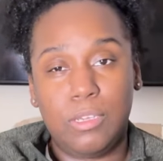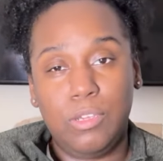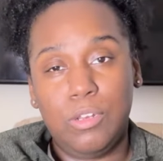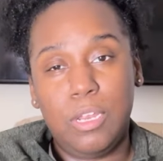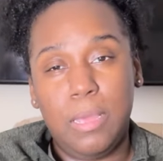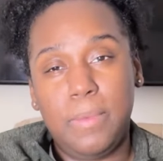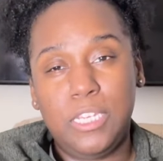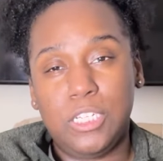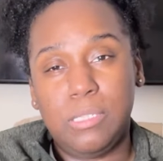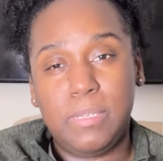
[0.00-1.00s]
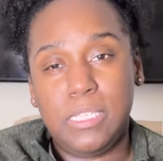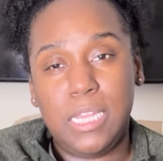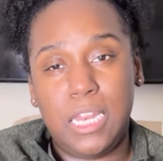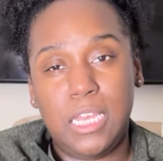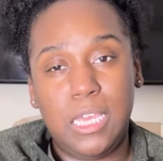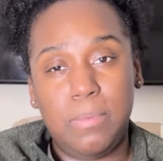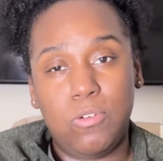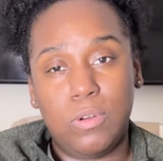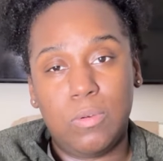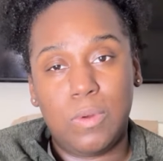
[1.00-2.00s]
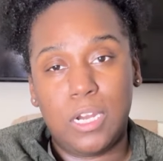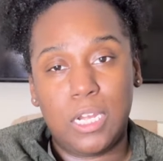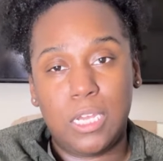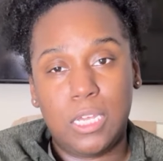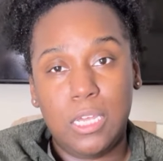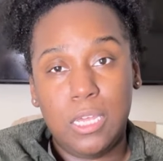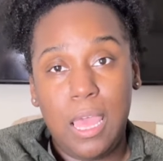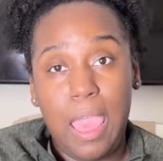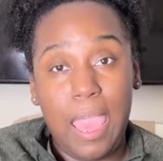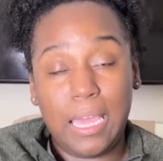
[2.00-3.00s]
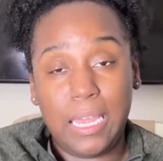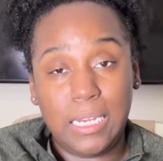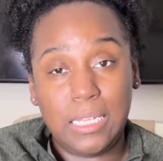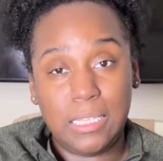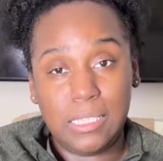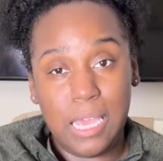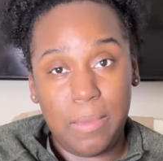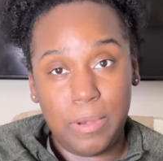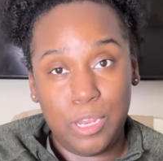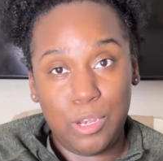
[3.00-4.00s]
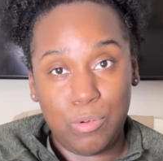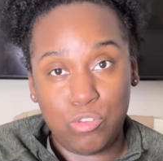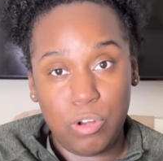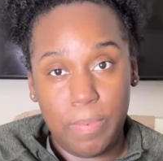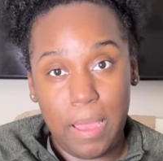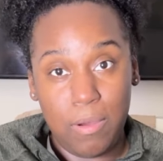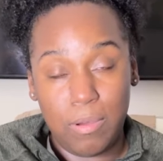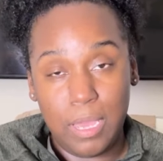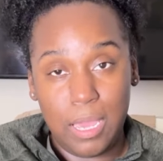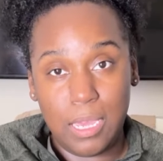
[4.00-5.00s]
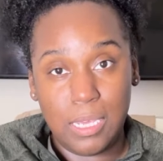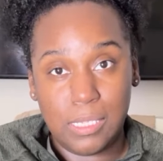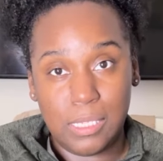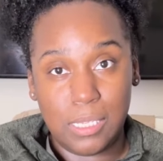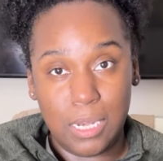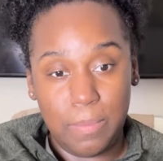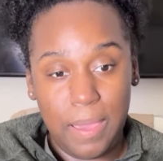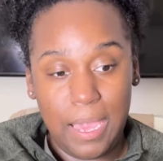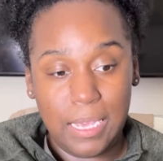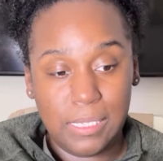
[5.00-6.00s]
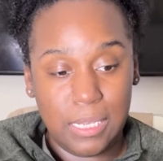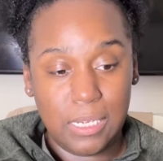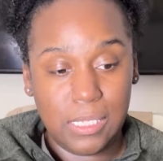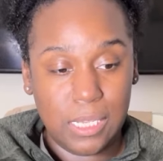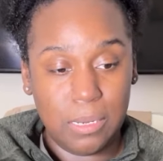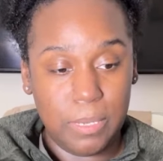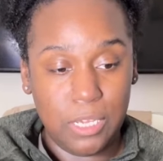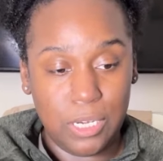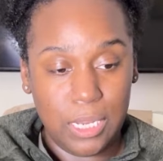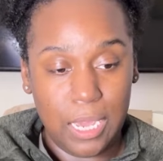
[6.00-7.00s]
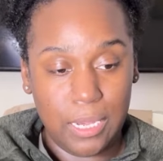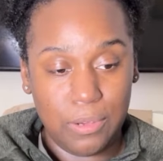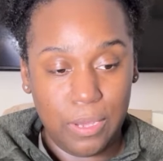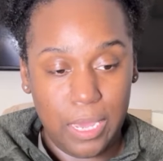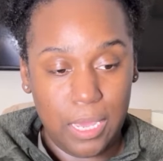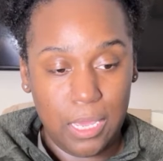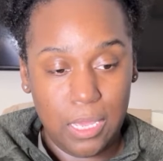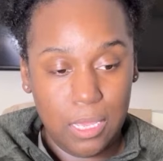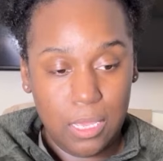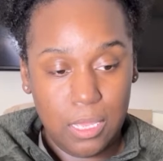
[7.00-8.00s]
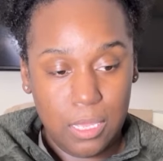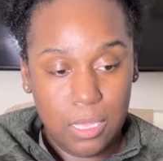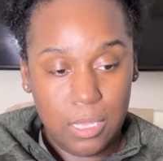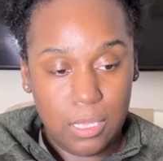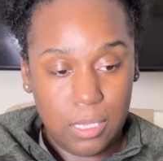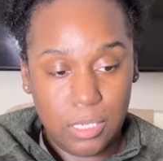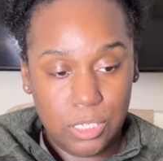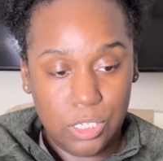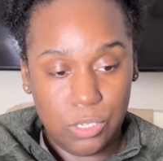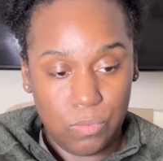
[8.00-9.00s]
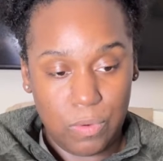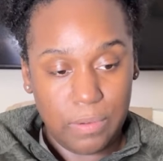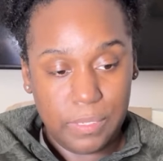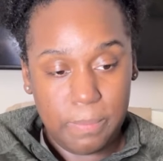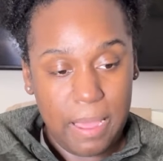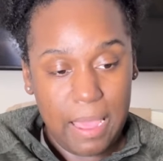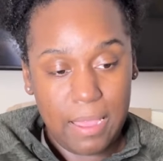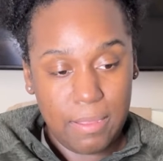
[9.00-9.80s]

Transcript: you know what I mean? Just be steady. Keep going to work. Act like nothing's happening. Don't trip out, okay? Because it's going to pass and then it's going to be good again, okay? It's just a rough spot.